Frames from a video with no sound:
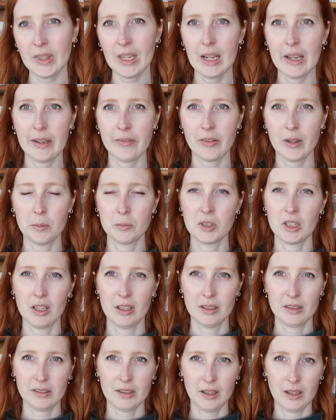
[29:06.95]
if I'm
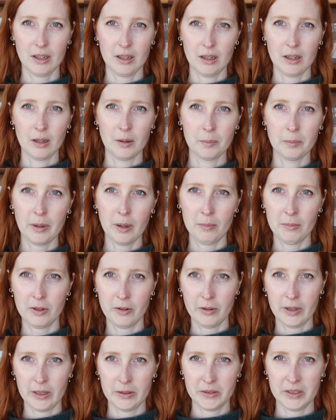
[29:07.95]
just kind of bumming
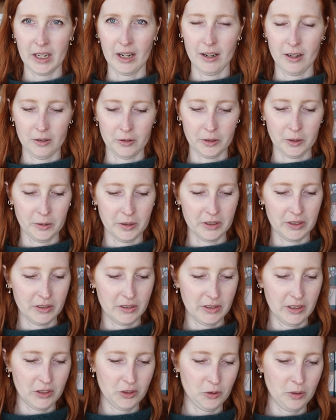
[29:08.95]
around town going to
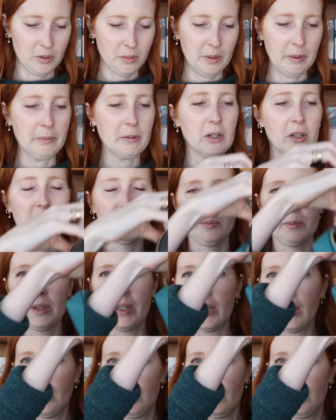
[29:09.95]
stitch with my mom,